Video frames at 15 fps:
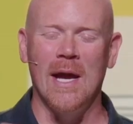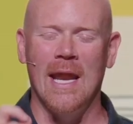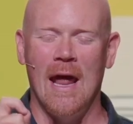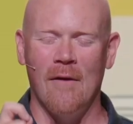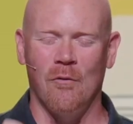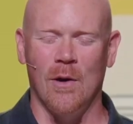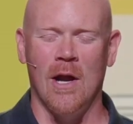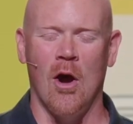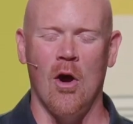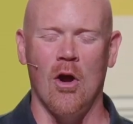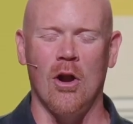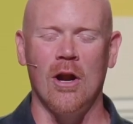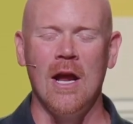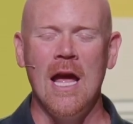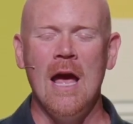in every
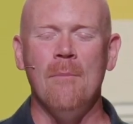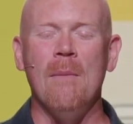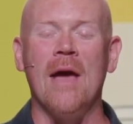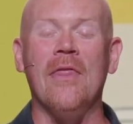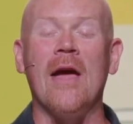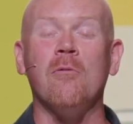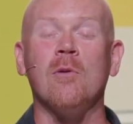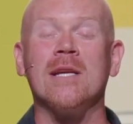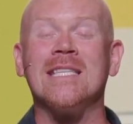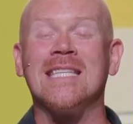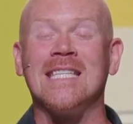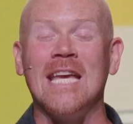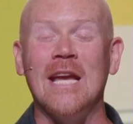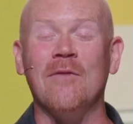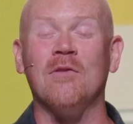heart. May they
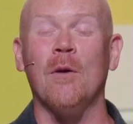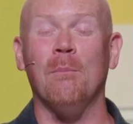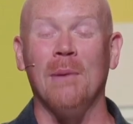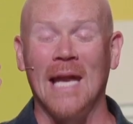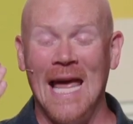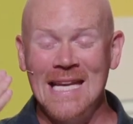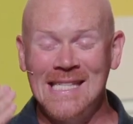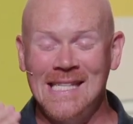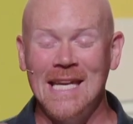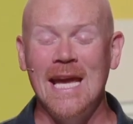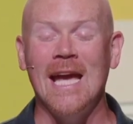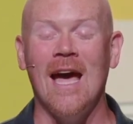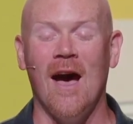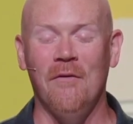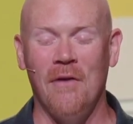receive the
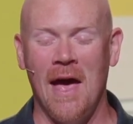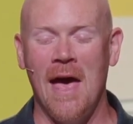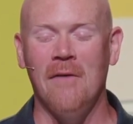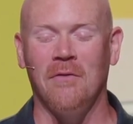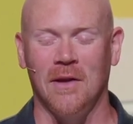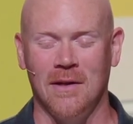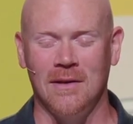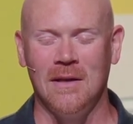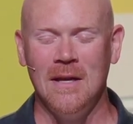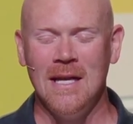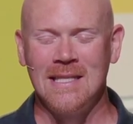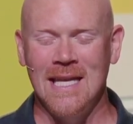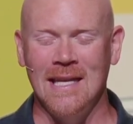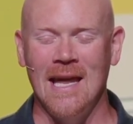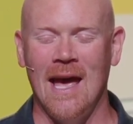blessing of heaven
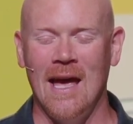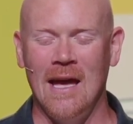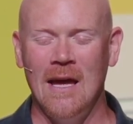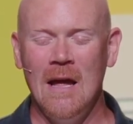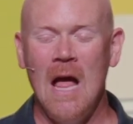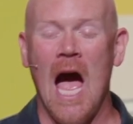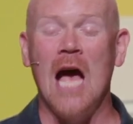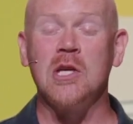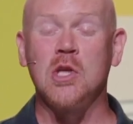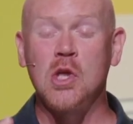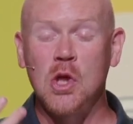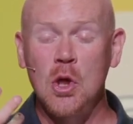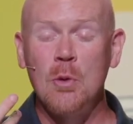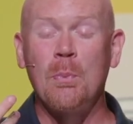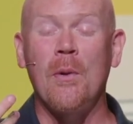today a
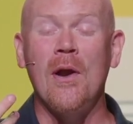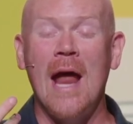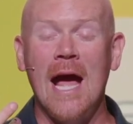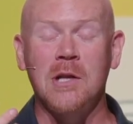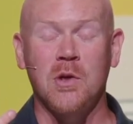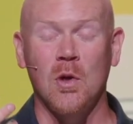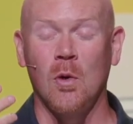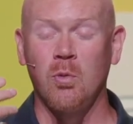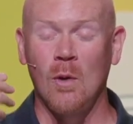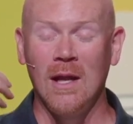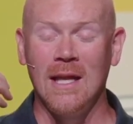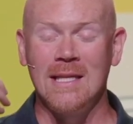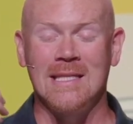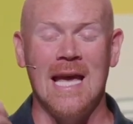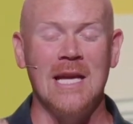supernatural
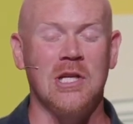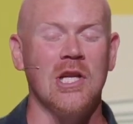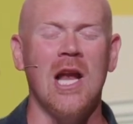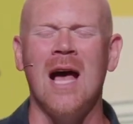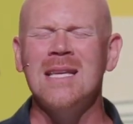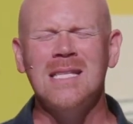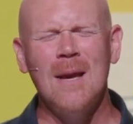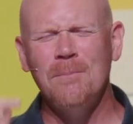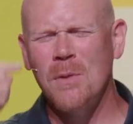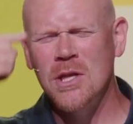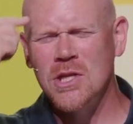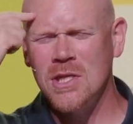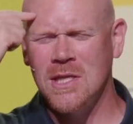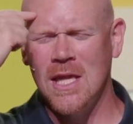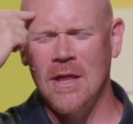realization, not something
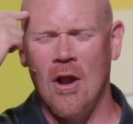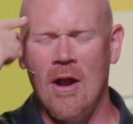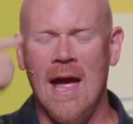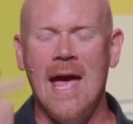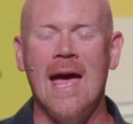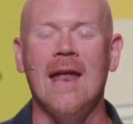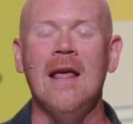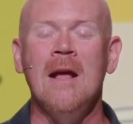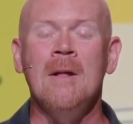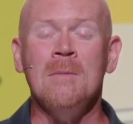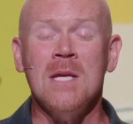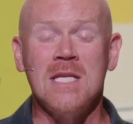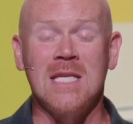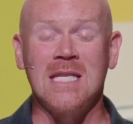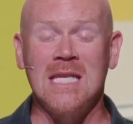just in their head,
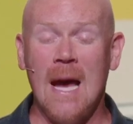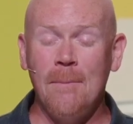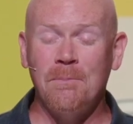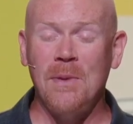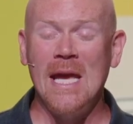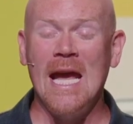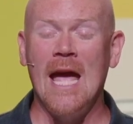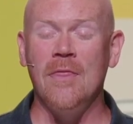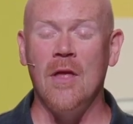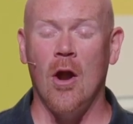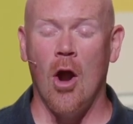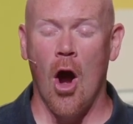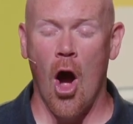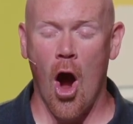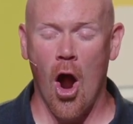something in
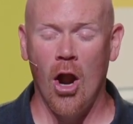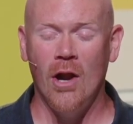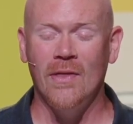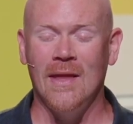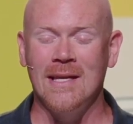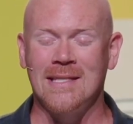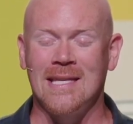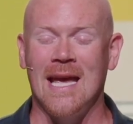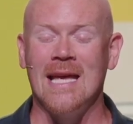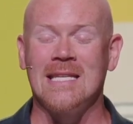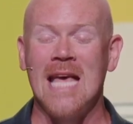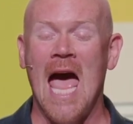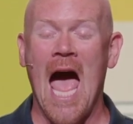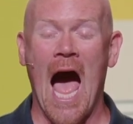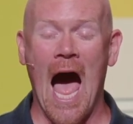their heart that
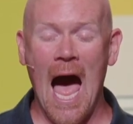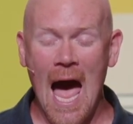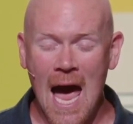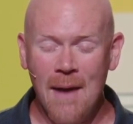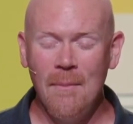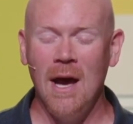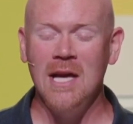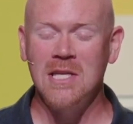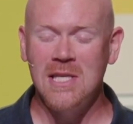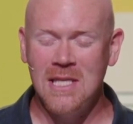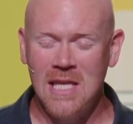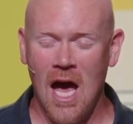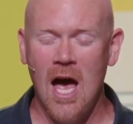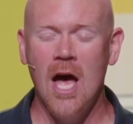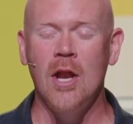says, I'm a
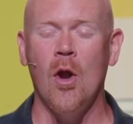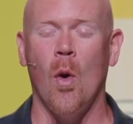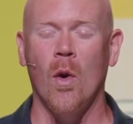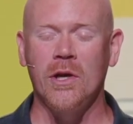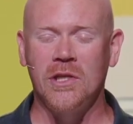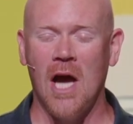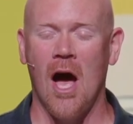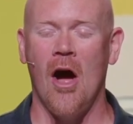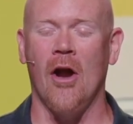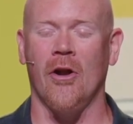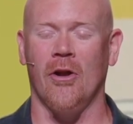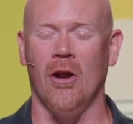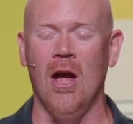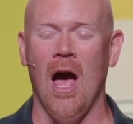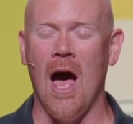son or
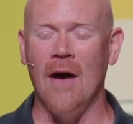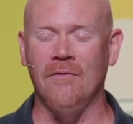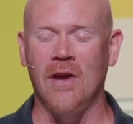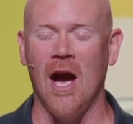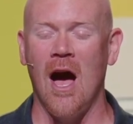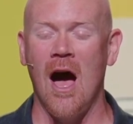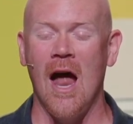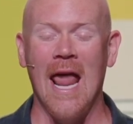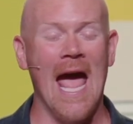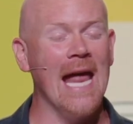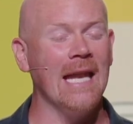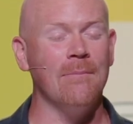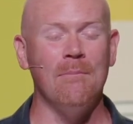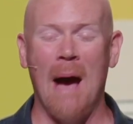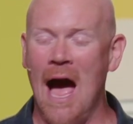daughter of God,
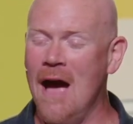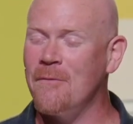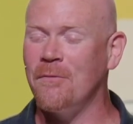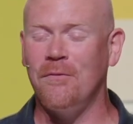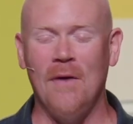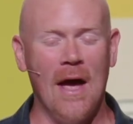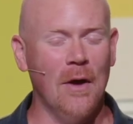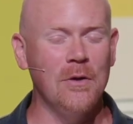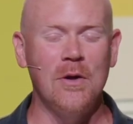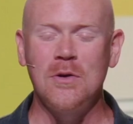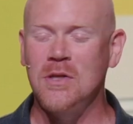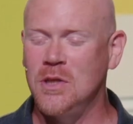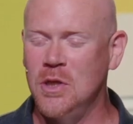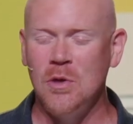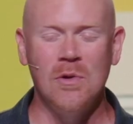and my
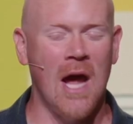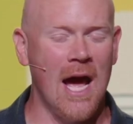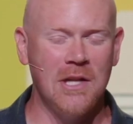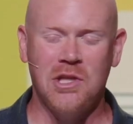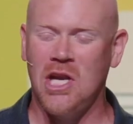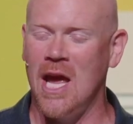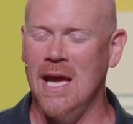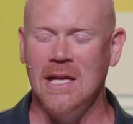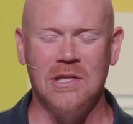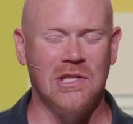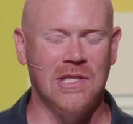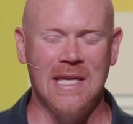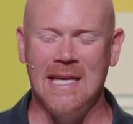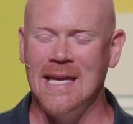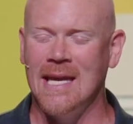failures do not change
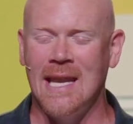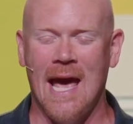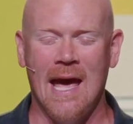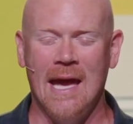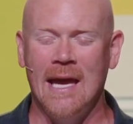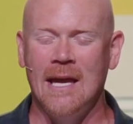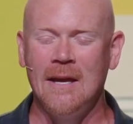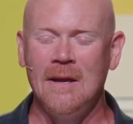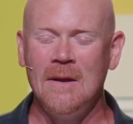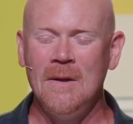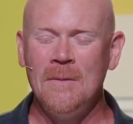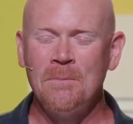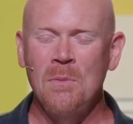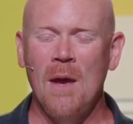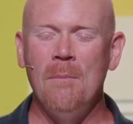
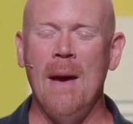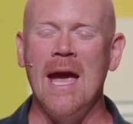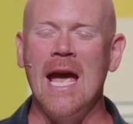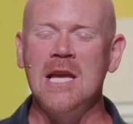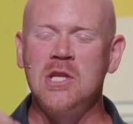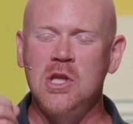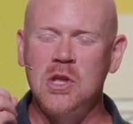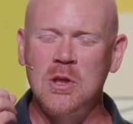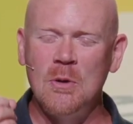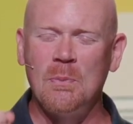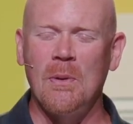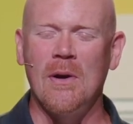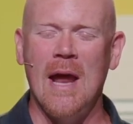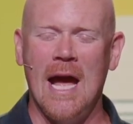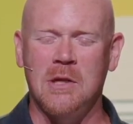DNA. May a
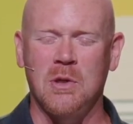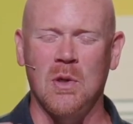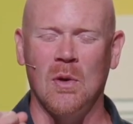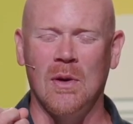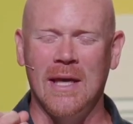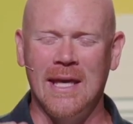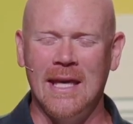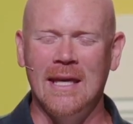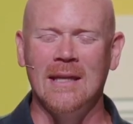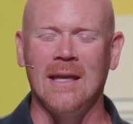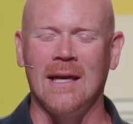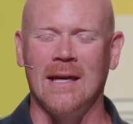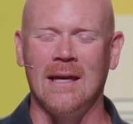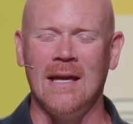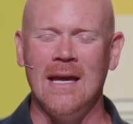supernatural
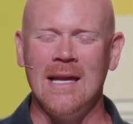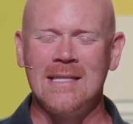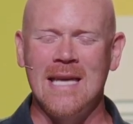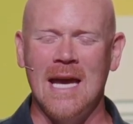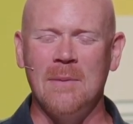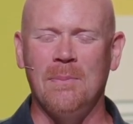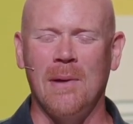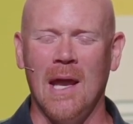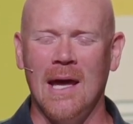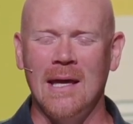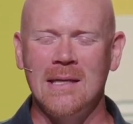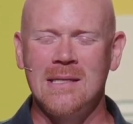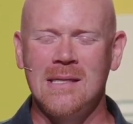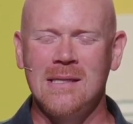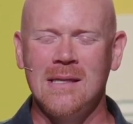healing take
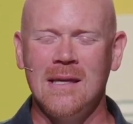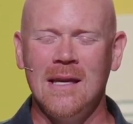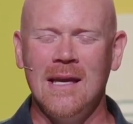place